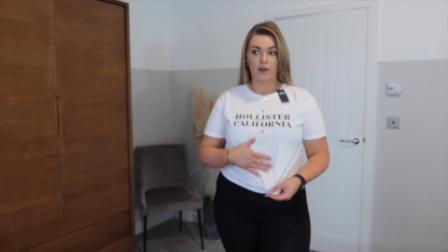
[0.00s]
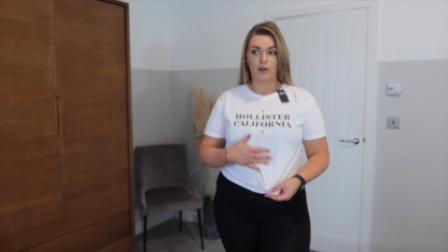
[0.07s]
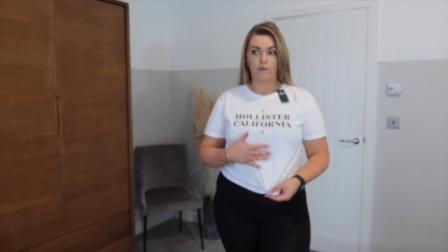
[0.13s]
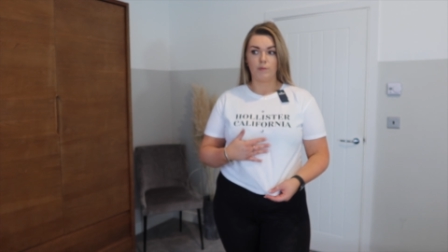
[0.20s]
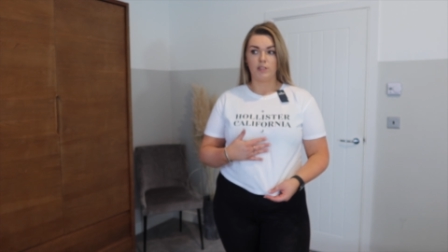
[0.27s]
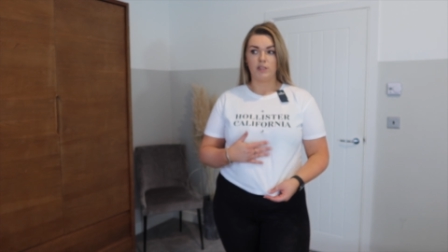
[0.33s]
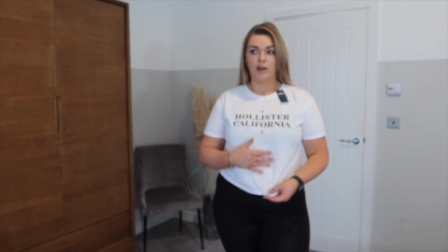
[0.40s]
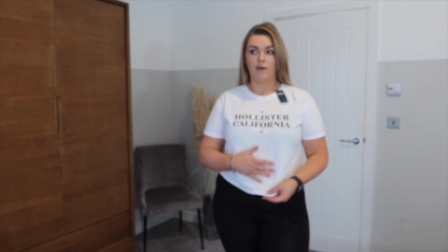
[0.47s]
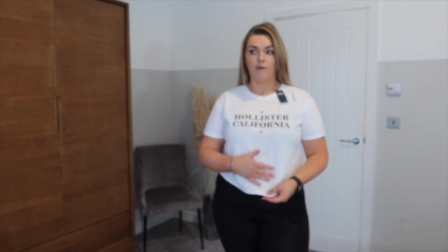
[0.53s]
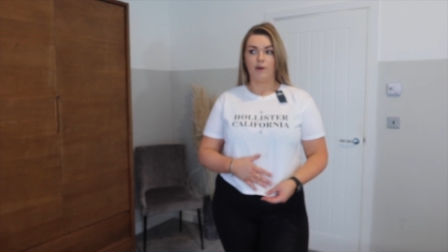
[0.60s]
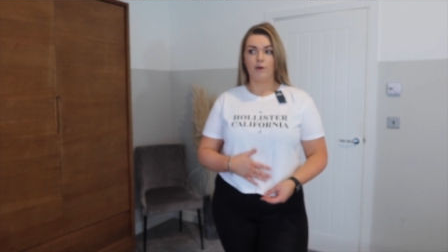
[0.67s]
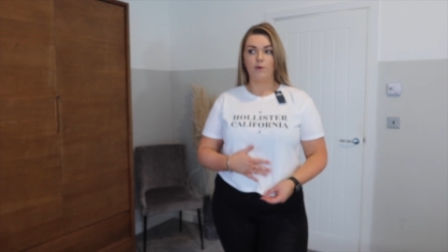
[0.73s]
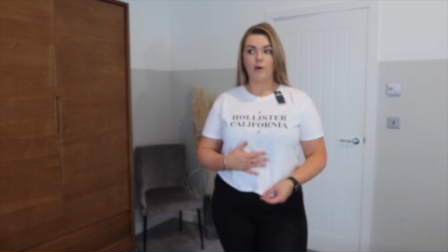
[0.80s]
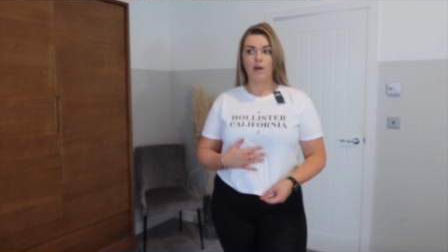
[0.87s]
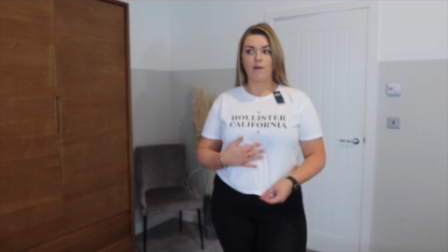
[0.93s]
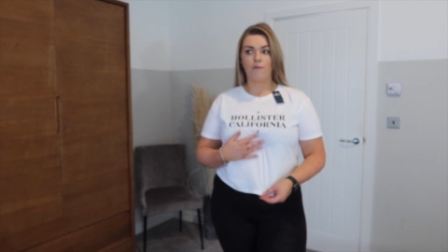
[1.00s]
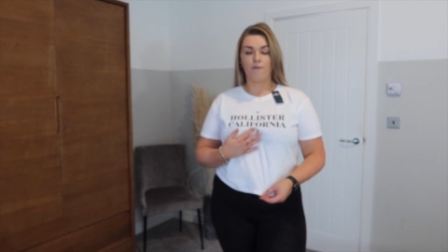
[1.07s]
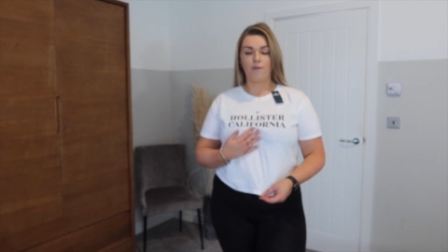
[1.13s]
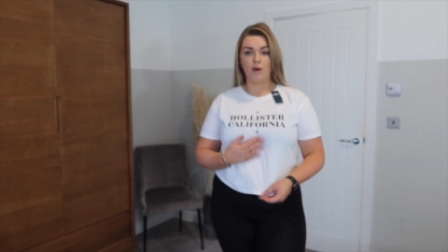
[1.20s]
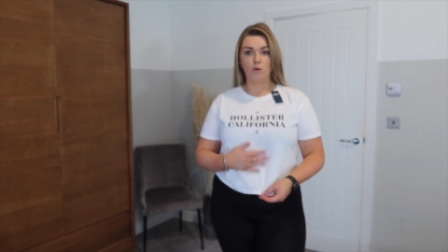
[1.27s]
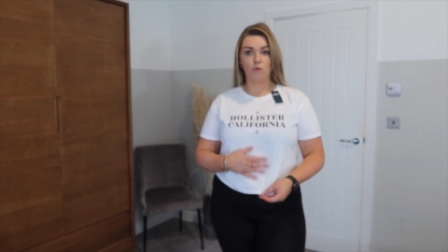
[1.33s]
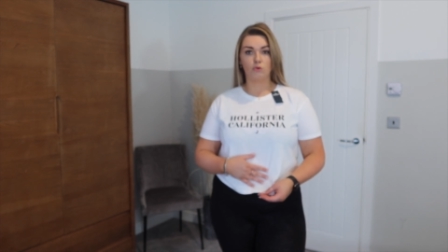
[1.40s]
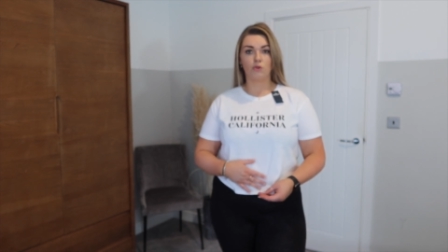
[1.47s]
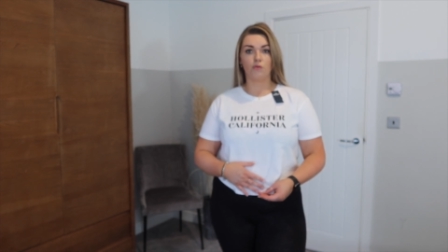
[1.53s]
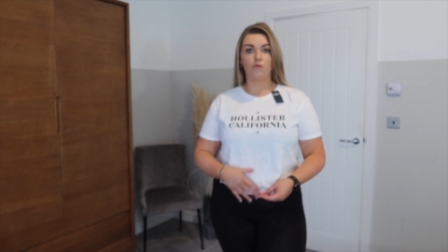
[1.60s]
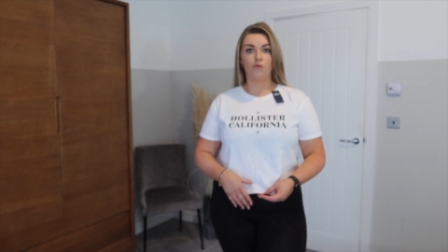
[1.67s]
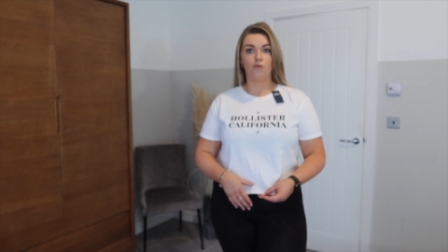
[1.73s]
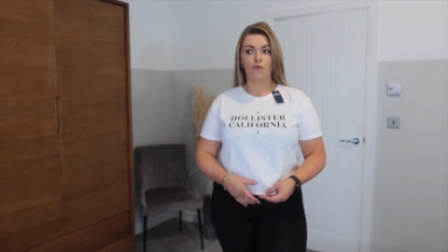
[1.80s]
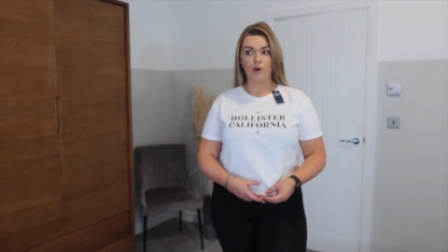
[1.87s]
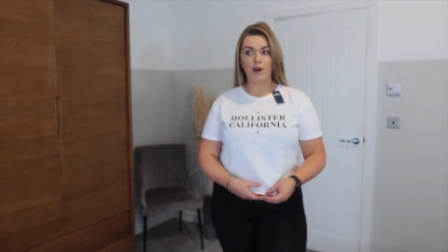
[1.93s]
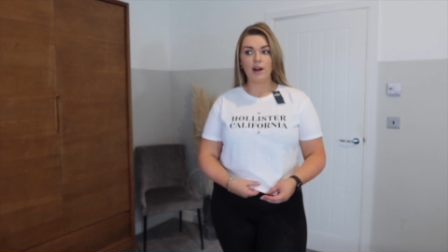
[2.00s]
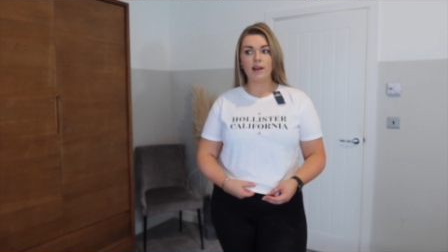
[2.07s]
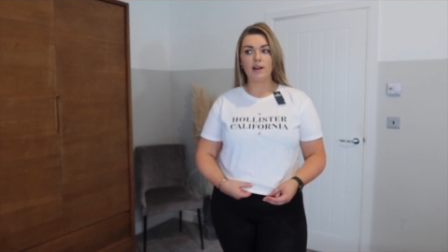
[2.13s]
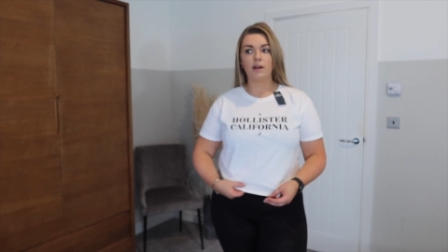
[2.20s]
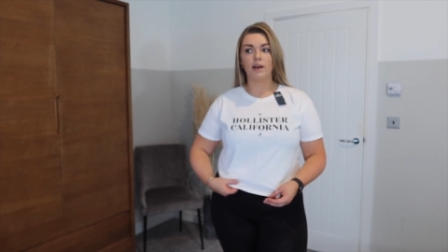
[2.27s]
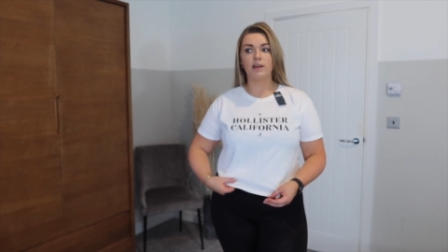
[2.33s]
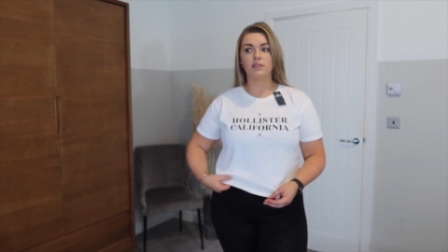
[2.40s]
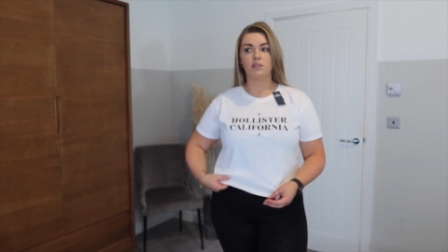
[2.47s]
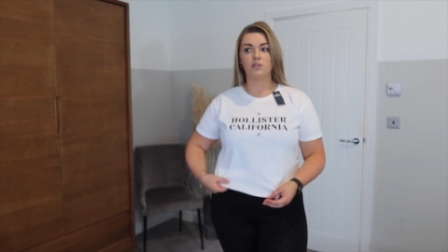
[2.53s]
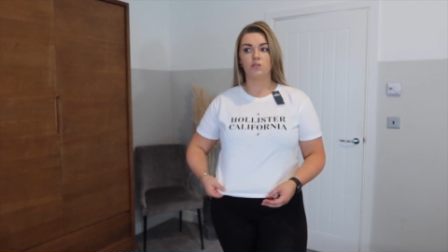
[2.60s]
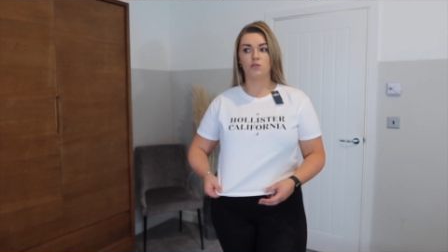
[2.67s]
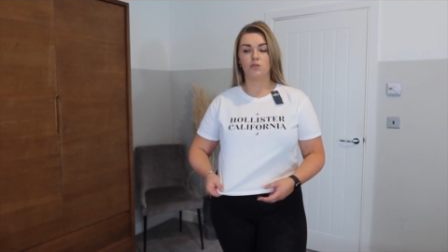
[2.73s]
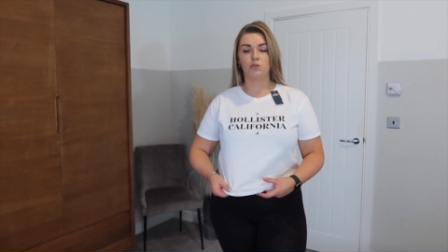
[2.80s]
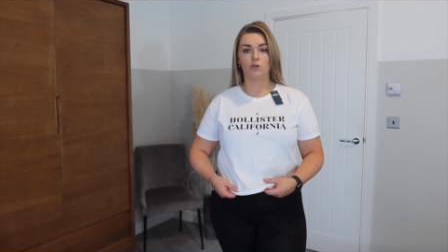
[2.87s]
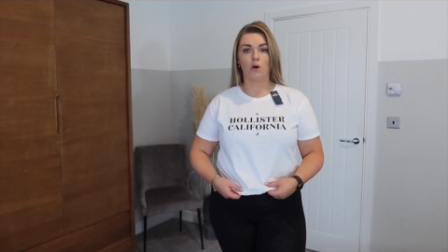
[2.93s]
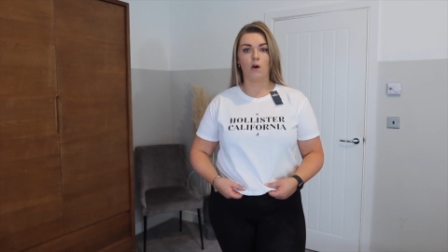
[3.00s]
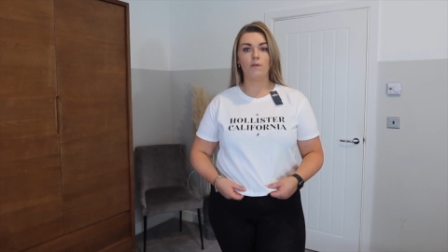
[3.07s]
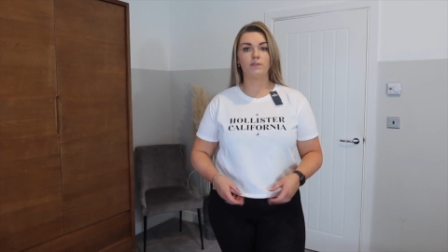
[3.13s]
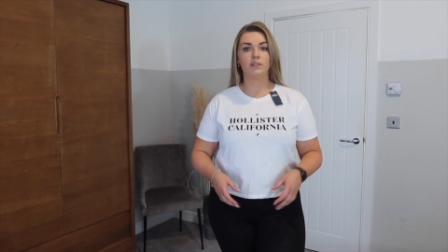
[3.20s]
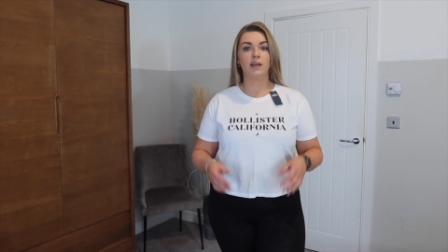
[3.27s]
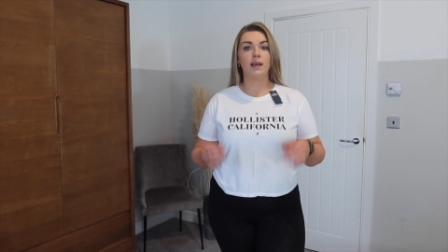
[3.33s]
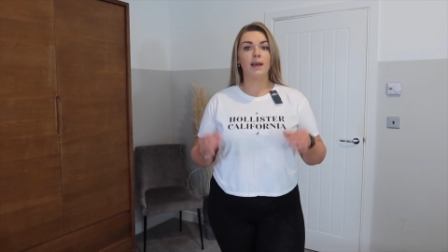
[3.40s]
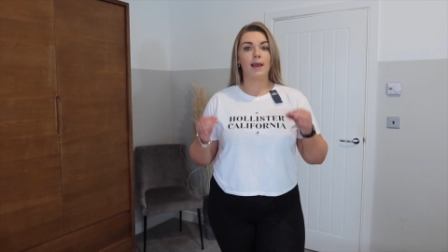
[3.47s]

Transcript: good material. It feels really nice and soft.